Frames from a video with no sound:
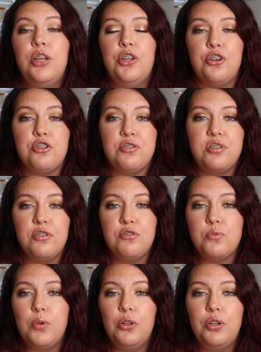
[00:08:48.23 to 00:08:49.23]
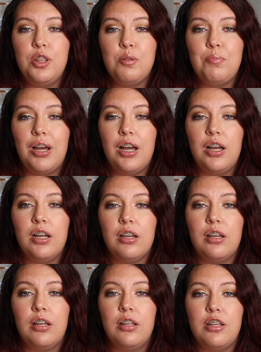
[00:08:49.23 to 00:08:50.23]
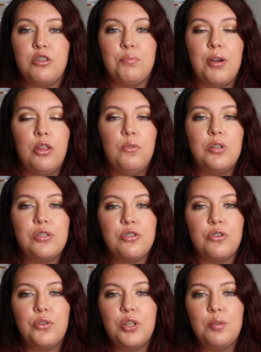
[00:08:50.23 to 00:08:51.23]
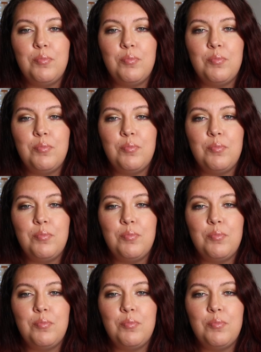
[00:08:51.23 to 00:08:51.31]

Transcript: You're still swollen in the back. That's probably what's throwing the